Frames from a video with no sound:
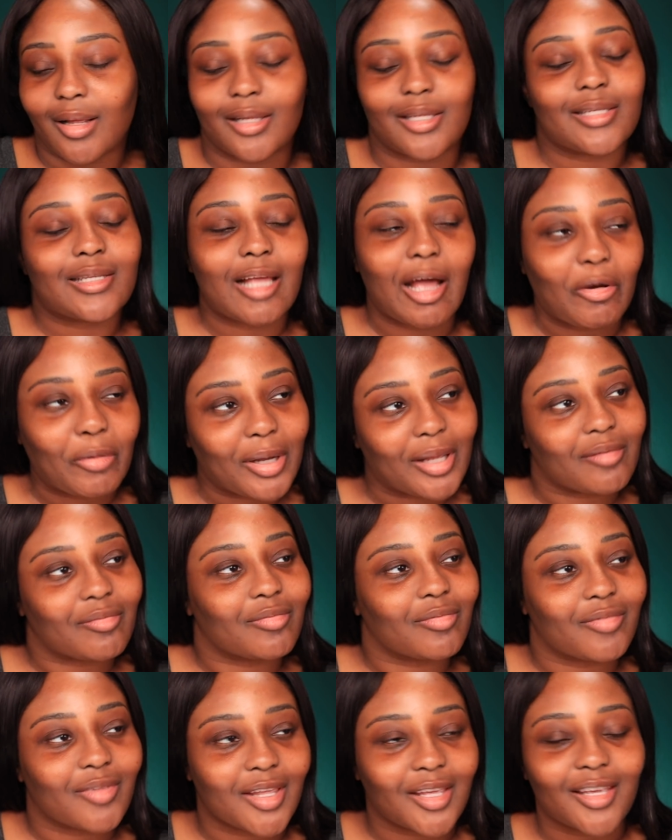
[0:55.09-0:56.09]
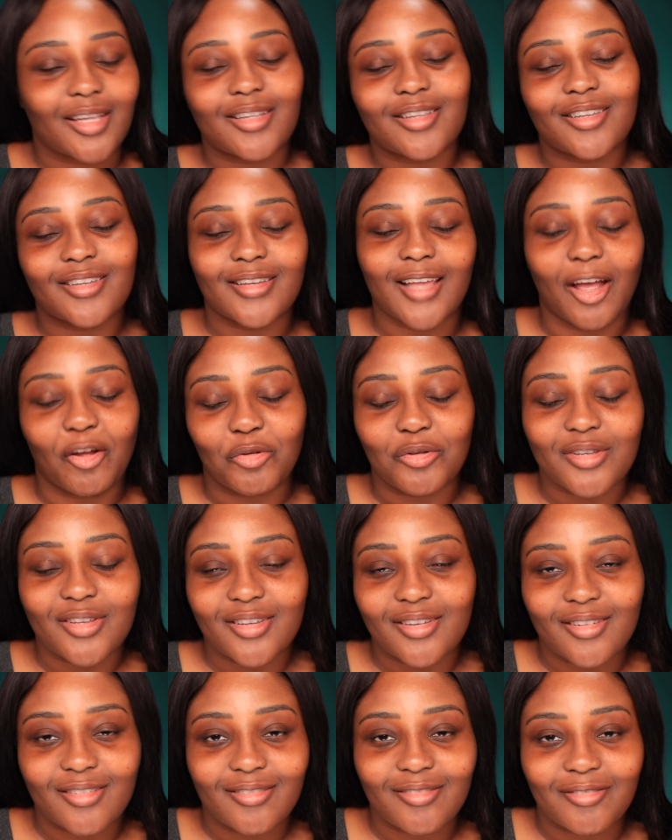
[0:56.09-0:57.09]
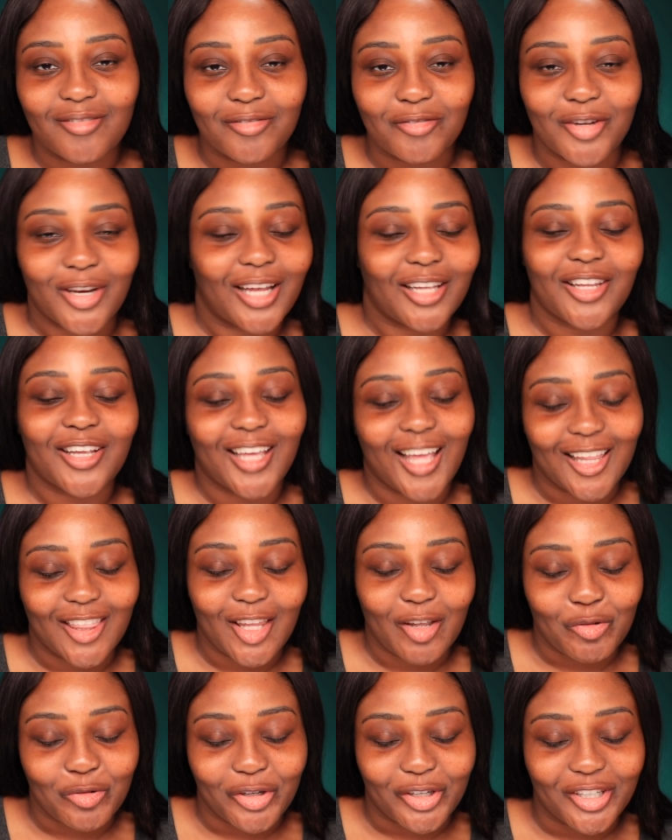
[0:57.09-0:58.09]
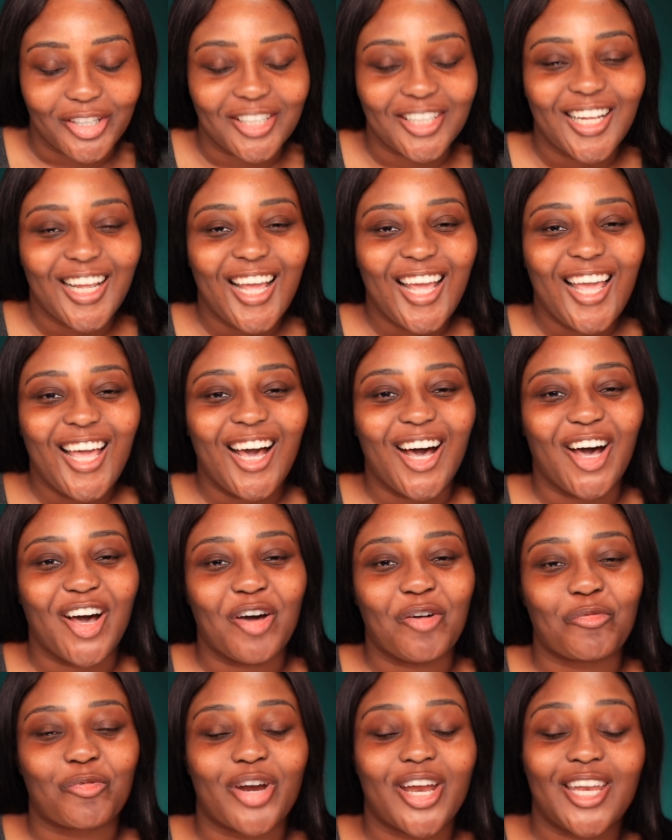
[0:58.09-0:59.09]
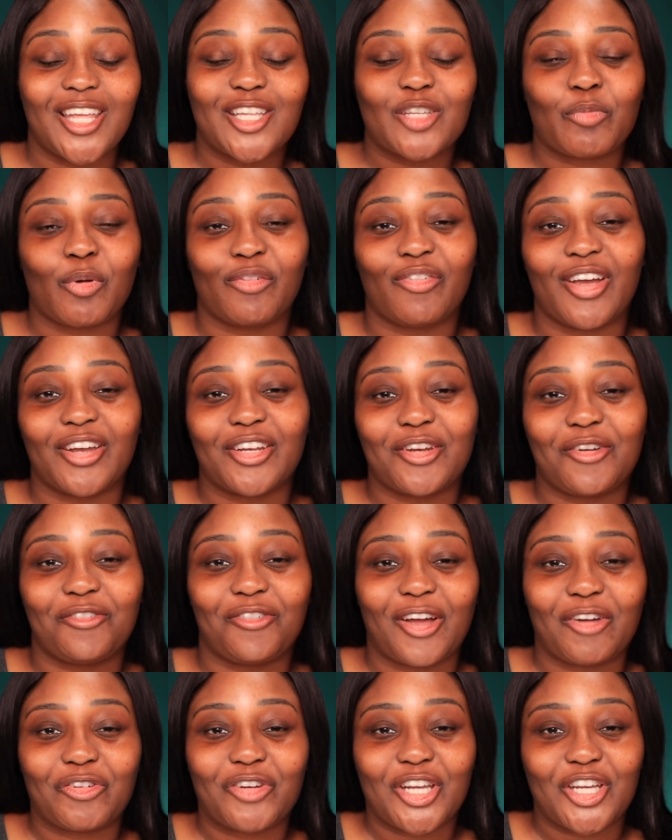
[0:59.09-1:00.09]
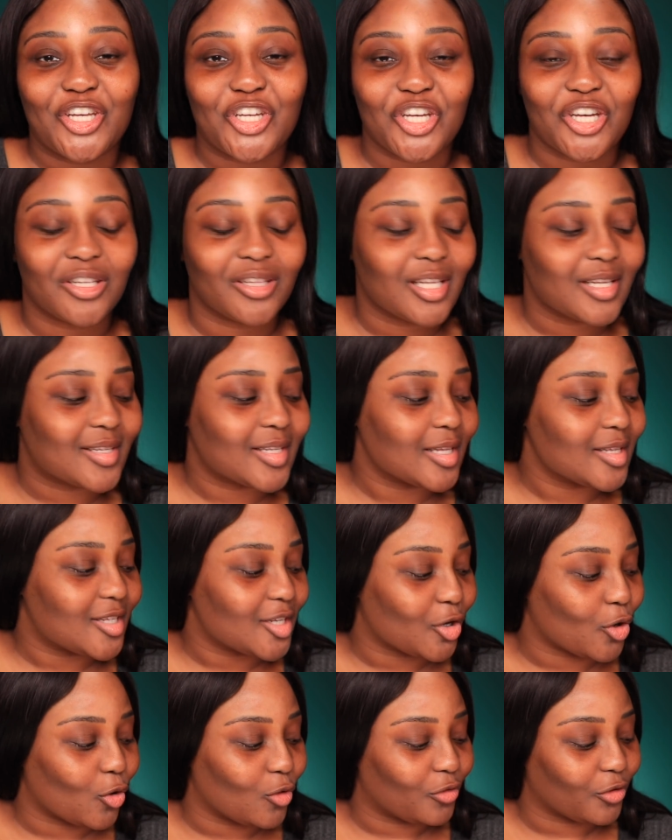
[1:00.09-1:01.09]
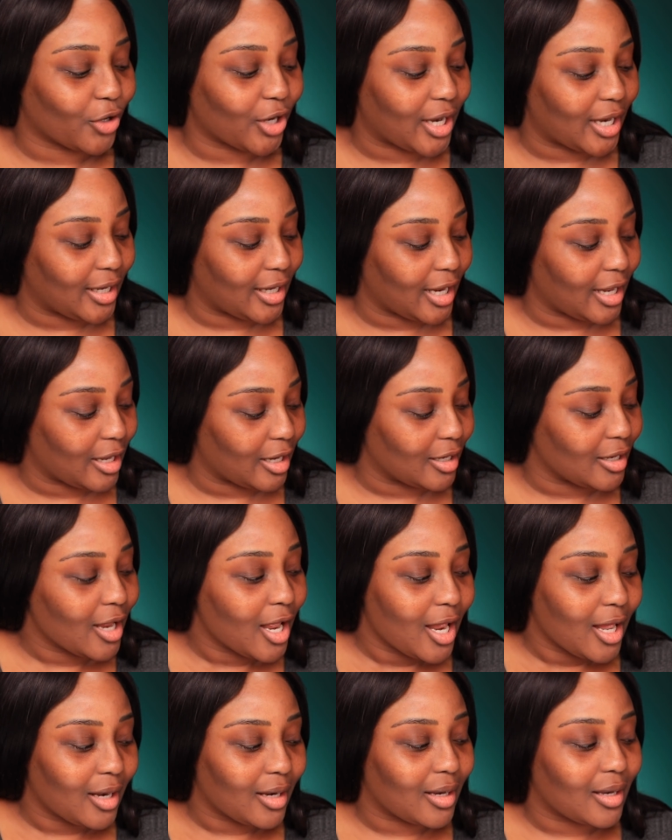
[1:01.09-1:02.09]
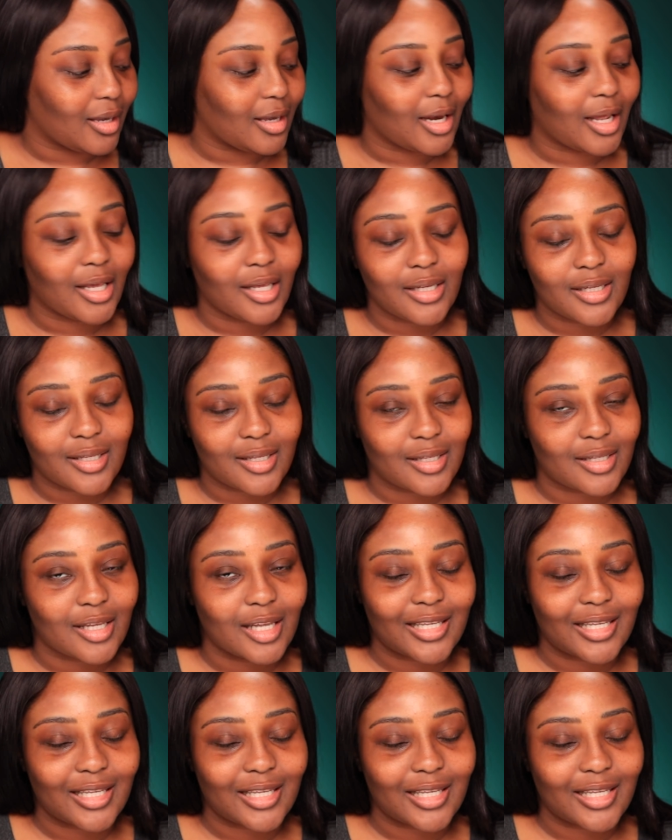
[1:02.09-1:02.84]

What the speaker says: That's how I think it sounds when I look at that word. Radiance Perfecting Foundation. They sent it over in a nice,